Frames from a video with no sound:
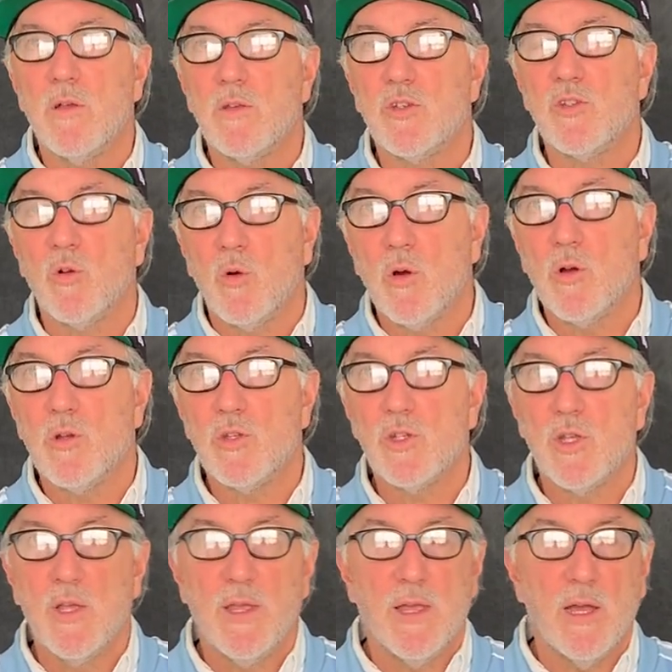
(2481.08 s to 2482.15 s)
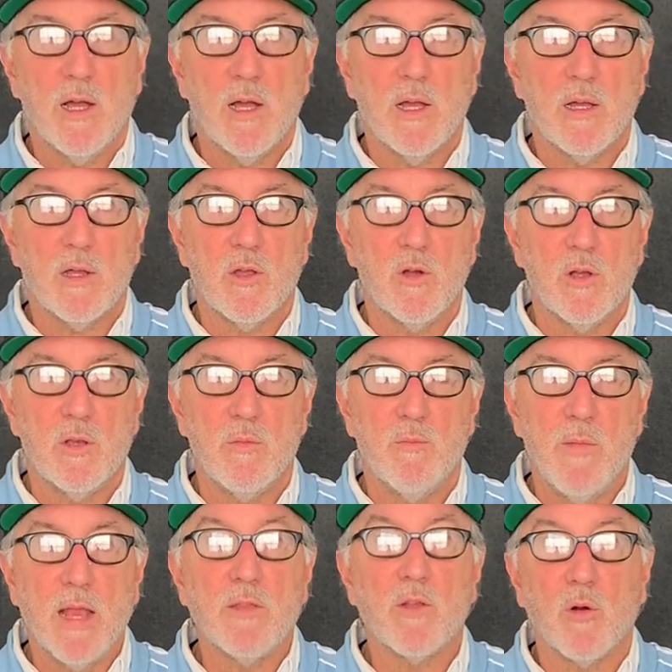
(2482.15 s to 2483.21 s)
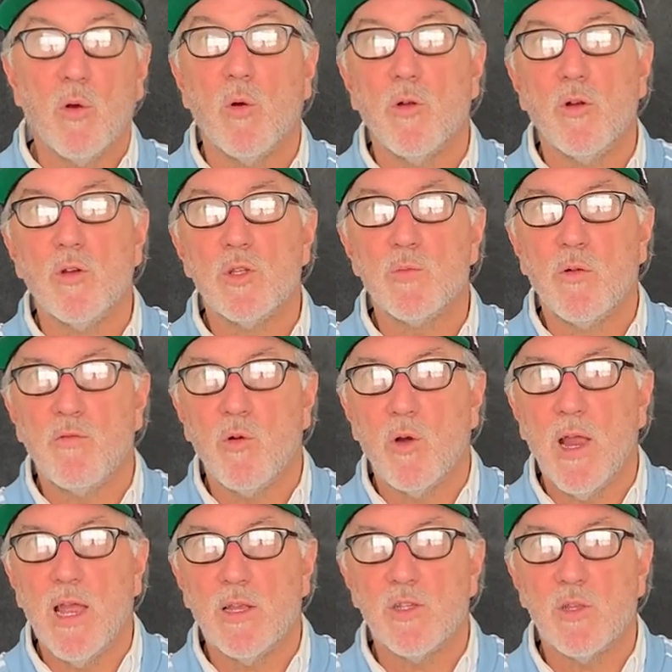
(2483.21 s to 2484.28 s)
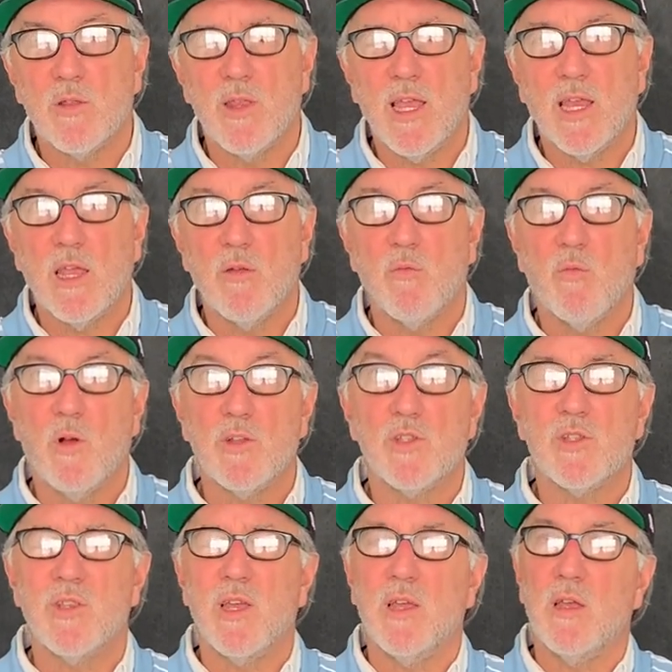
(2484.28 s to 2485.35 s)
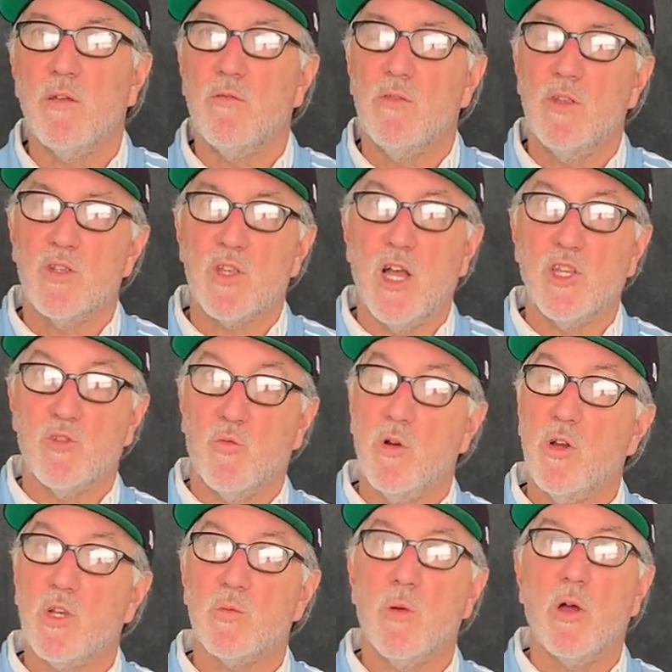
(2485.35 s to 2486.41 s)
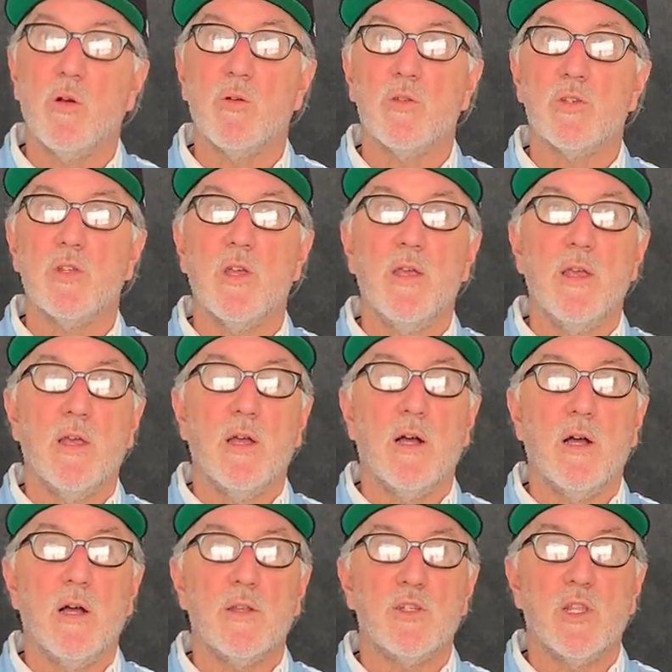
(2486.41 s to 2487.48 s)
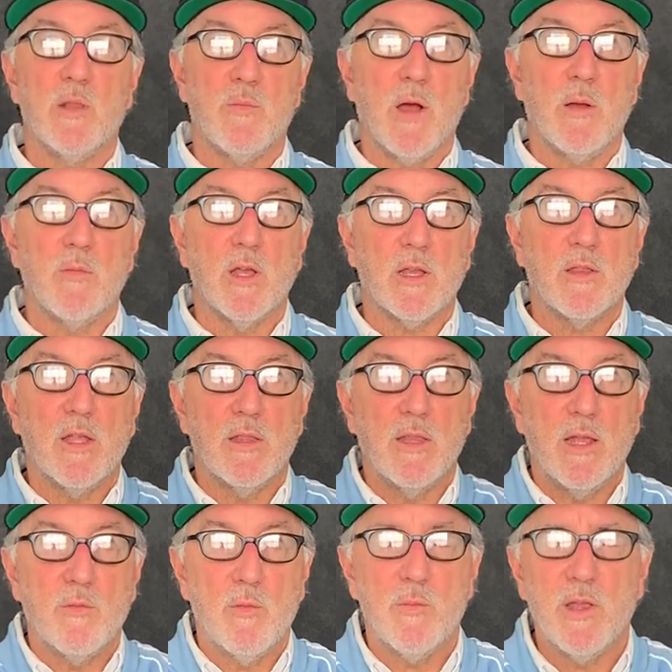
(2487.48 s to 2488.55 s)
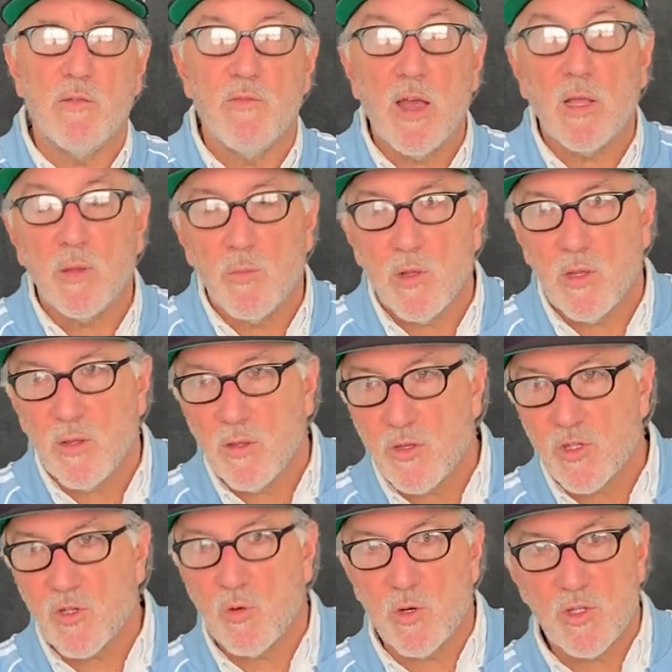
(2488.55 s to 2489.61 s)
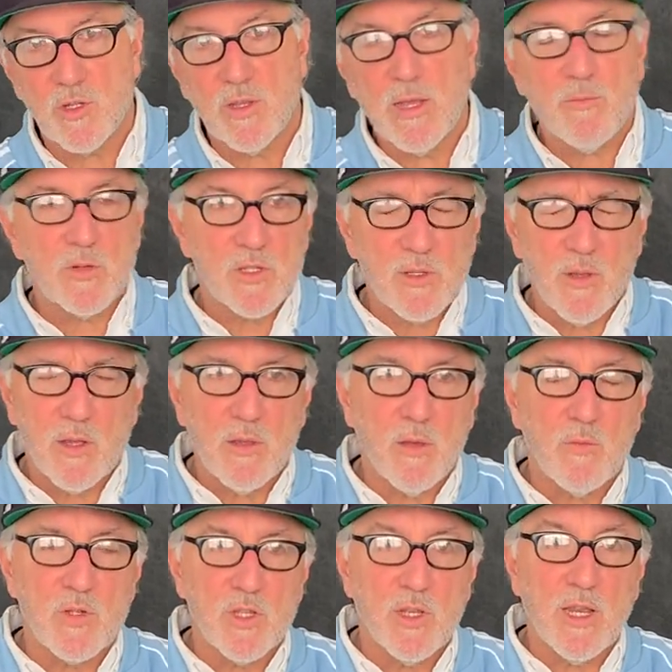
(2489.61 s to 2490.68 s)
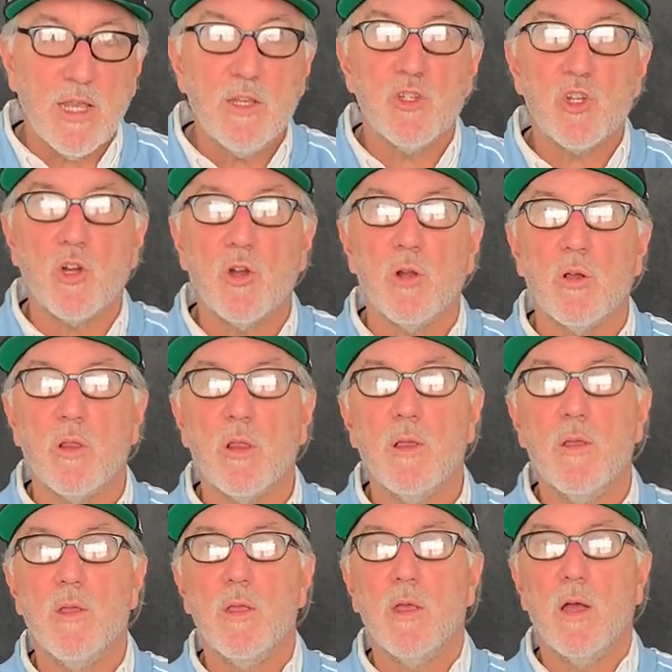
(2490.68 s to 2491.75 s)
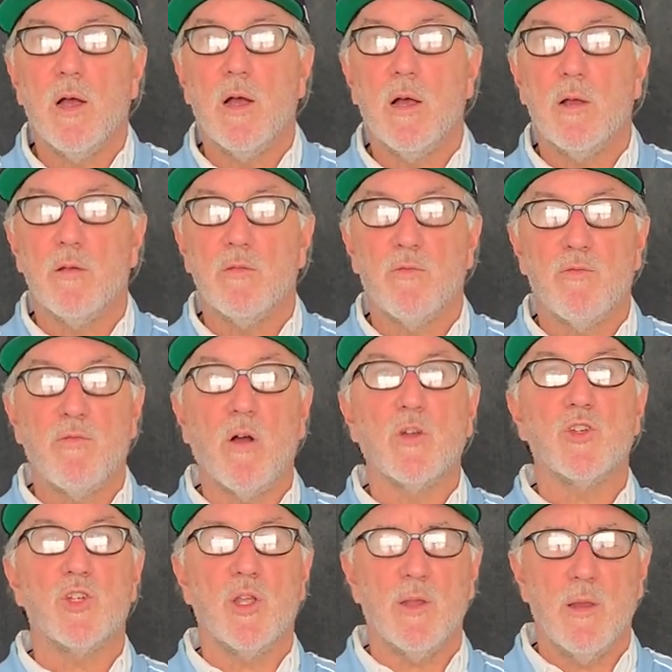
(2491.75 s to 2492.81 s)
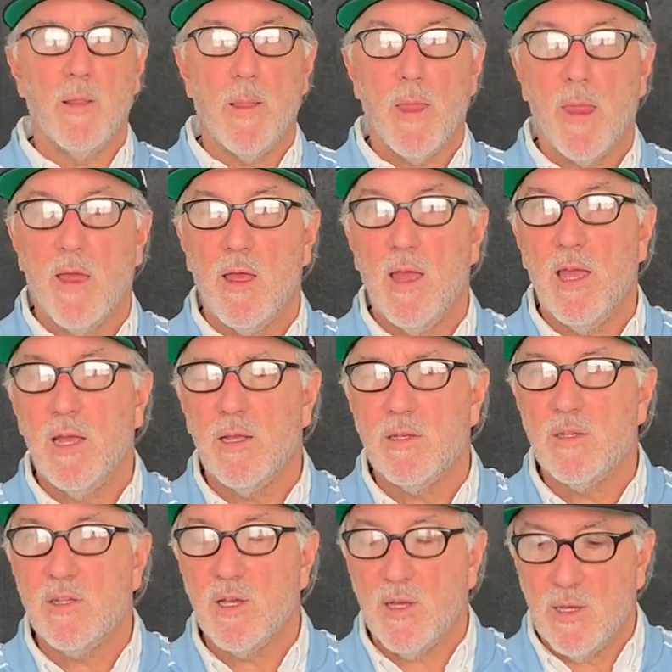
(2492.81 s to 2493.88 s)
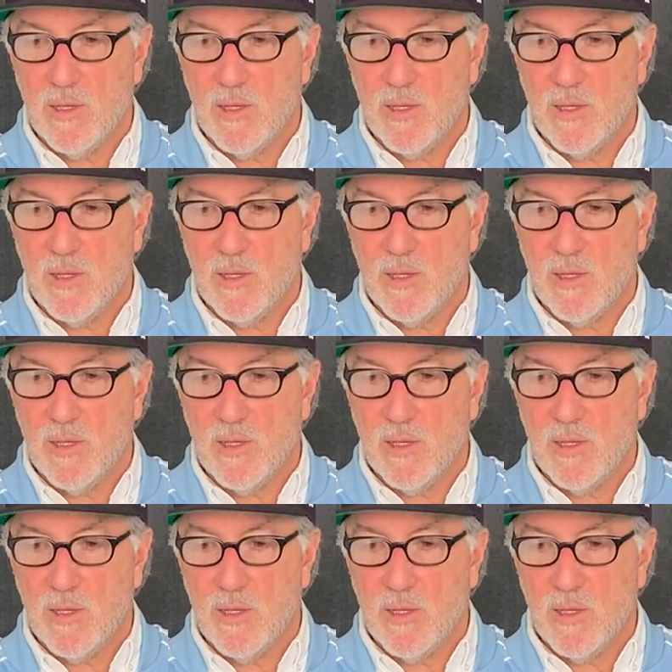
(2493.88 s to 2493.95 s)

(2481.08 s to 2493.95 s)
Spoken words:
stores could make their orders beforehand, so they can, once the designs were exposed to the public, then they would be available in the store. So it was an internal function, and